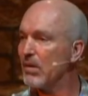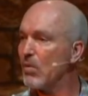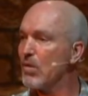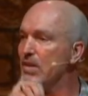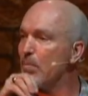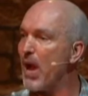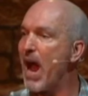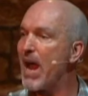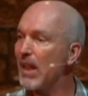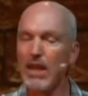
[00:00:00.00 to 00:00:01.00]
was a
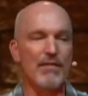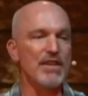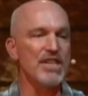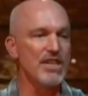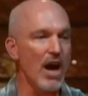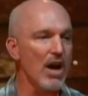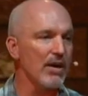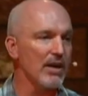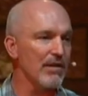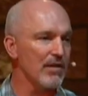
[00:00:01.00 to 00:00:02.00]
pile of
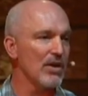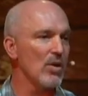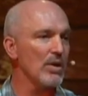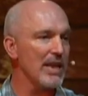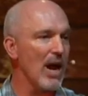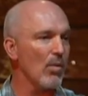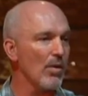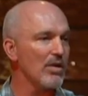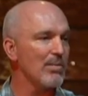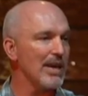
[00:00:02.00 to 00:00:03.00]
dung, if you know what that
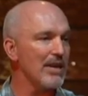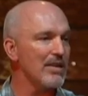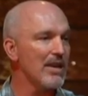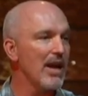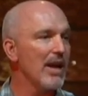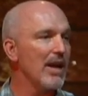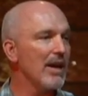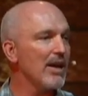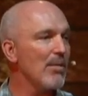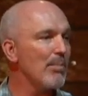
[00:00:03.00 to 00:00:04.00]
word means, in
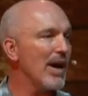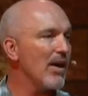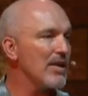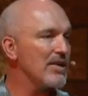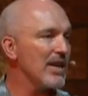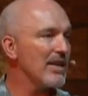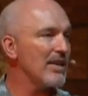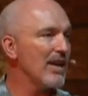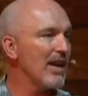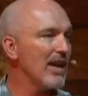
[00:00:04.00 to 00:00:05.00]
comparison
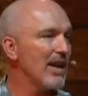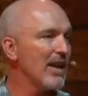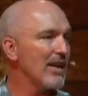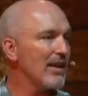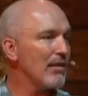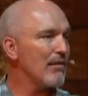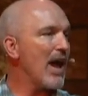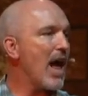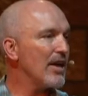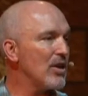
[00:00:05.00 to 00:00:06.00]
to the
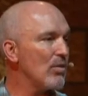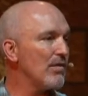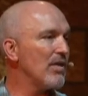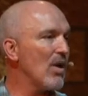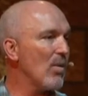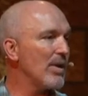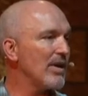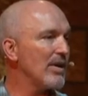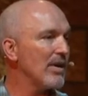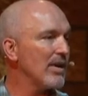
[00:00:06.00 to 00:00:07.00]
value of
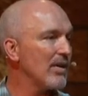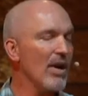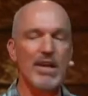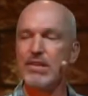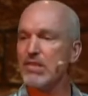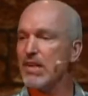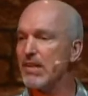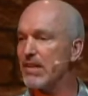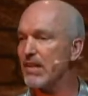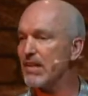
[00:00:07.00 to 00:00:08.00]
knowing Christ
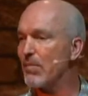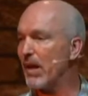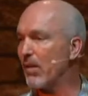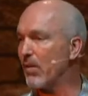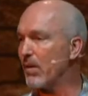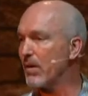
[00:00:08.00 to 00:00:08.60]
Jesus, my Lord.